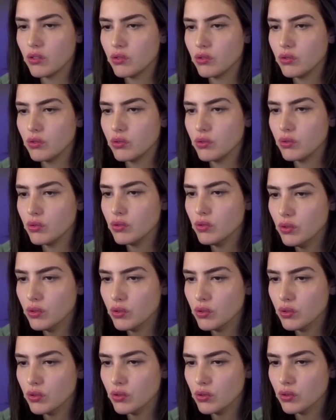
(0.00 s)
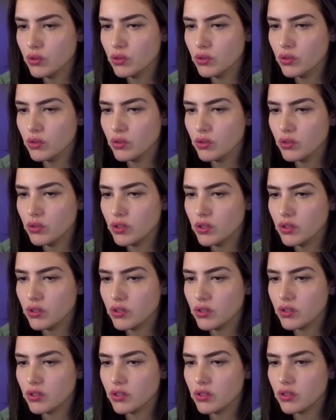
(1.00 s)
Ooh.
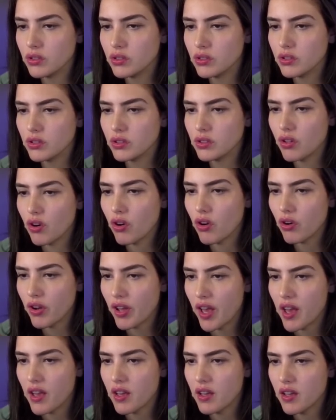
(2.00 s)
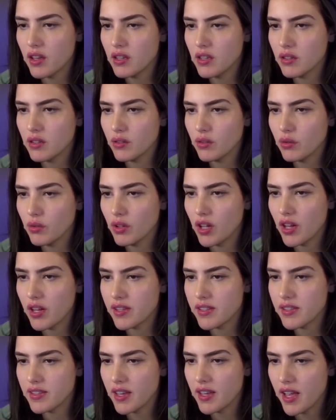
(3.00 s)
Okay. Well, I
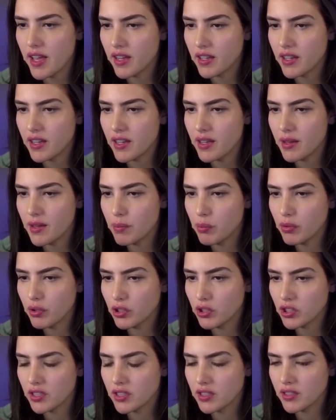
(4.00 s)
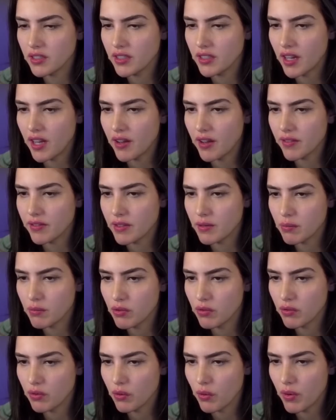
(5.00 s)
take, he pushes, and I have to
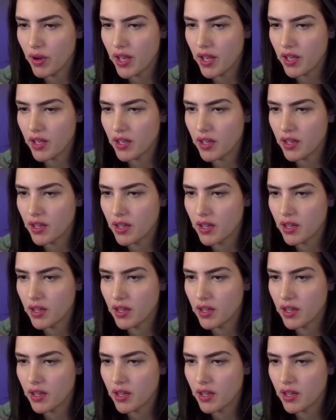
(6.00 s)
move away.